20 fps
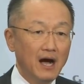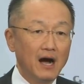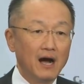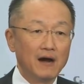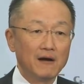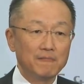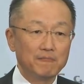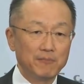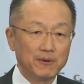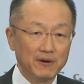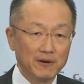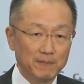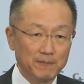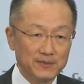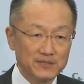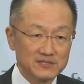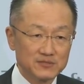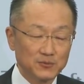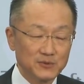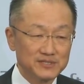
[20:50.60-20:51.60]
Our
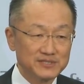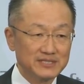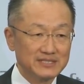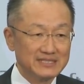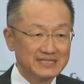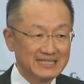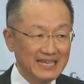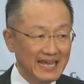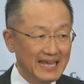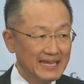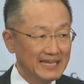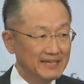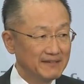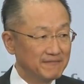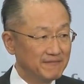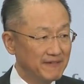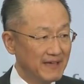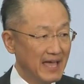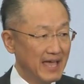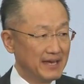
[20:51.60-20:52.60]
purpose was to take
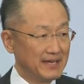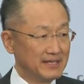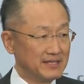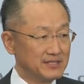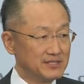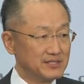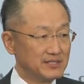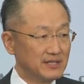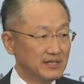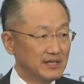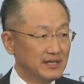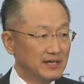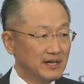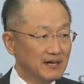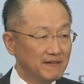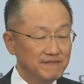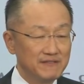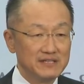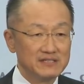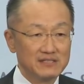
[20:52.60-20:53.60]
advantage
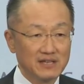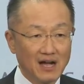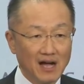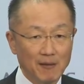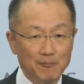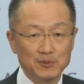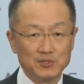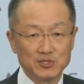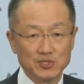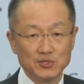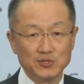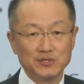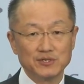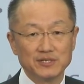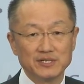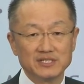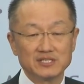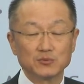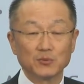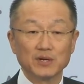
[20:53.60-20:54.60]
of these
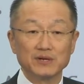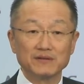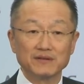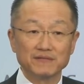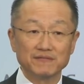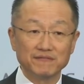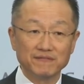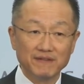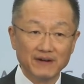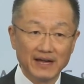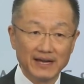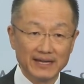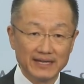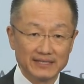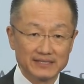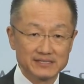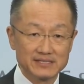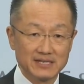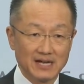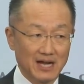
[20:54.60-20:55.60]
opportunities when the
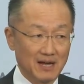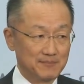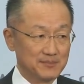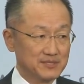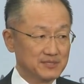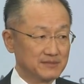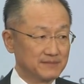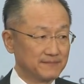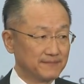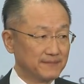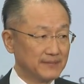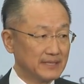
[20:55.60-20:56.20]
fighting stops.